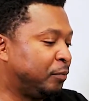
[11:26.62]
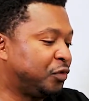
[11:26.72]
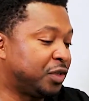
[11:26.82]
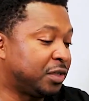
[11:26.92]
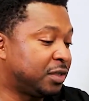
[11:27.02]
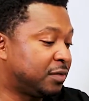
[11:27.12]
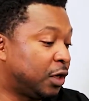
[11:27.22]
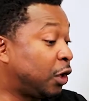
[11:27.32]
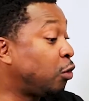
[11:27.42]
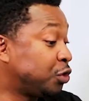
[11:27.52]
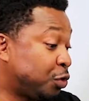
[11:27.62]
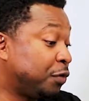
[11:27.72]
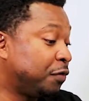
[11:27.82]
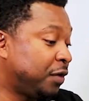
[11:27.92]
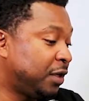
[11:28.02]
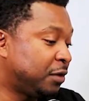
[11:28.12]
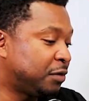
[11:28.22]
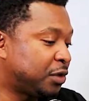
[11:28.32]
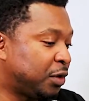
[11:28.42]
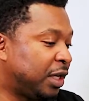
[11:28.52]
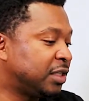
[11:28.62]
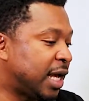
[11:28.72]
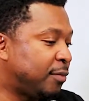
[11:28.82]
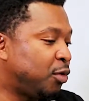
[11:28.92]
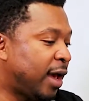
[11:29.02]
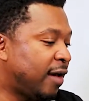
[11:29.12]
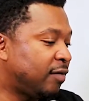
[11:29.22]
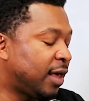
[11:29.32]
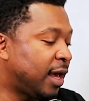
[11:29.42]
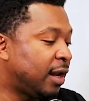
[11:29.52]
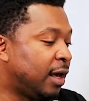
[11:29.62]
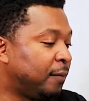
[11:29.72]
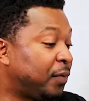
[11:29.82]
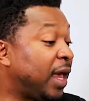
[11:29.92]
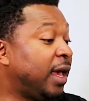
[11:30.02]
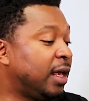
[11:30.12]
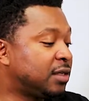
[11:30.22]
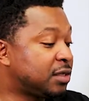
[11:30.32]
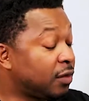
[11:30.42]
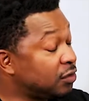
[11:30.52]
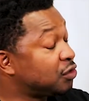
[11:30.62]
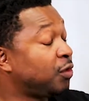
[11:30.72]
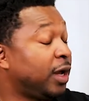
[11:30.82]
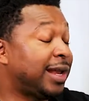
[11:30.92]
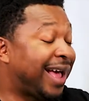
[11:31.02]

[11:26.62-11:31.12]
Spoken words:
Just a coach on the field. So anytime you have that, and Southern's great.